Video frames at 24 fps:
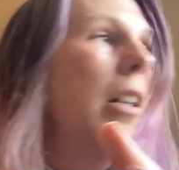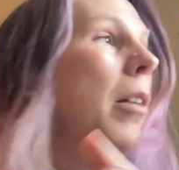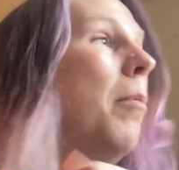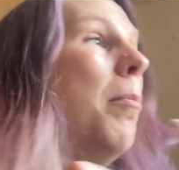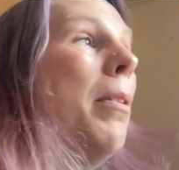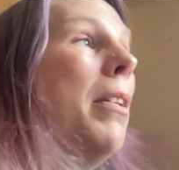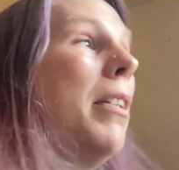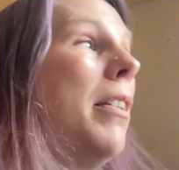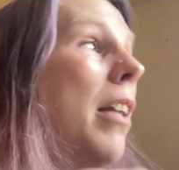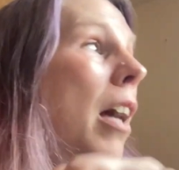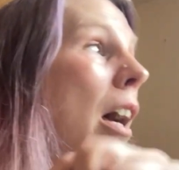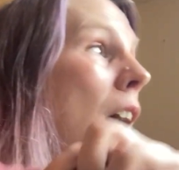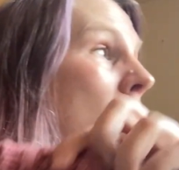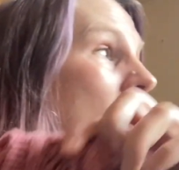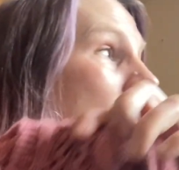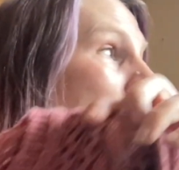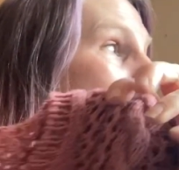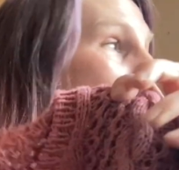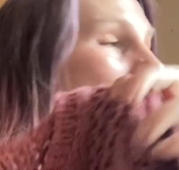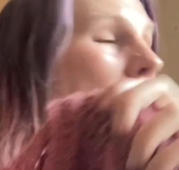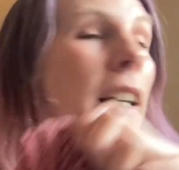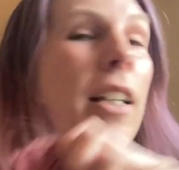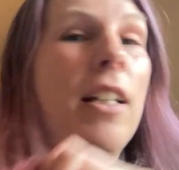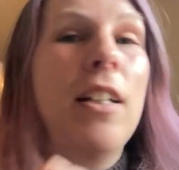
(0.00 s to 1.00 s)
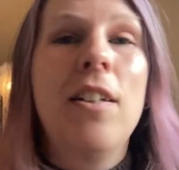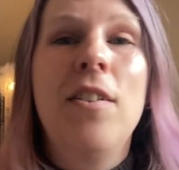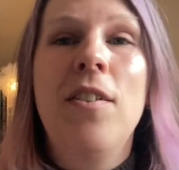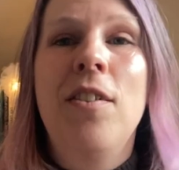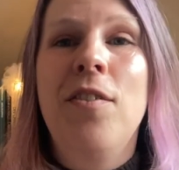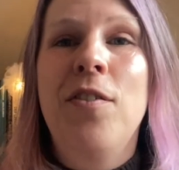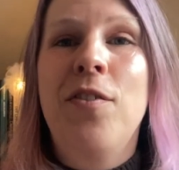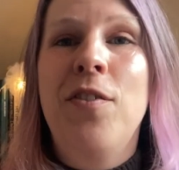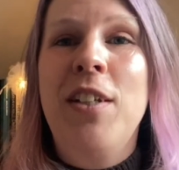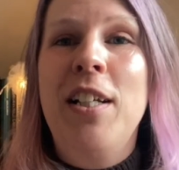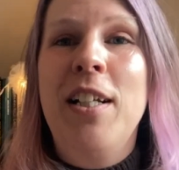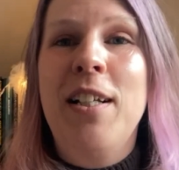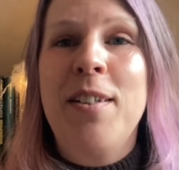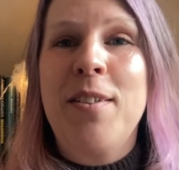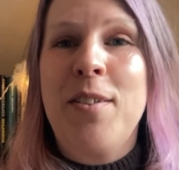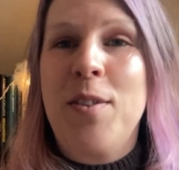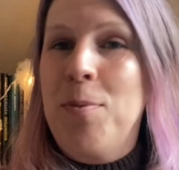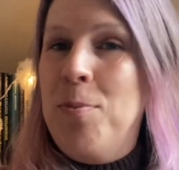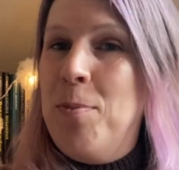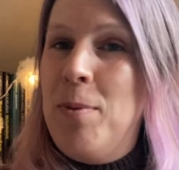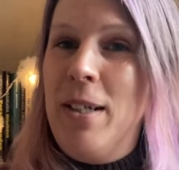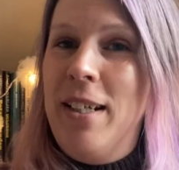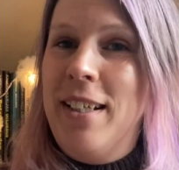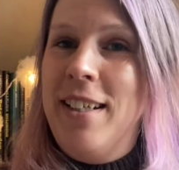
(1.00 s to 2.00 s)
But now I can feel
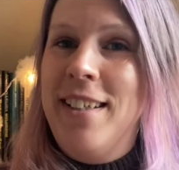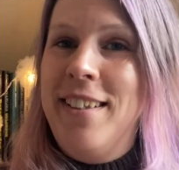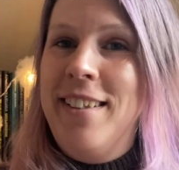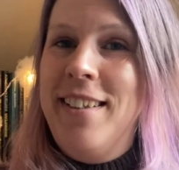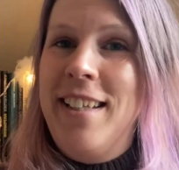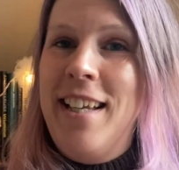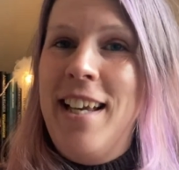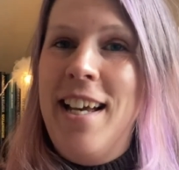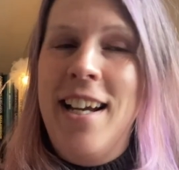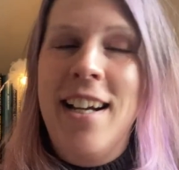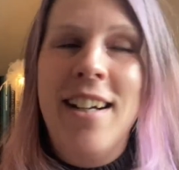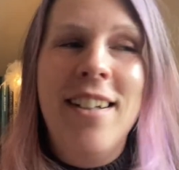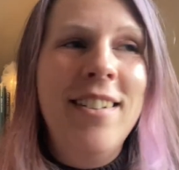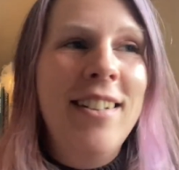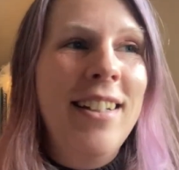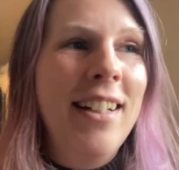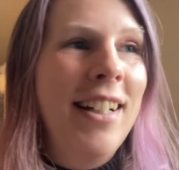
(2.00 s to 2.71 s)
spring in the air,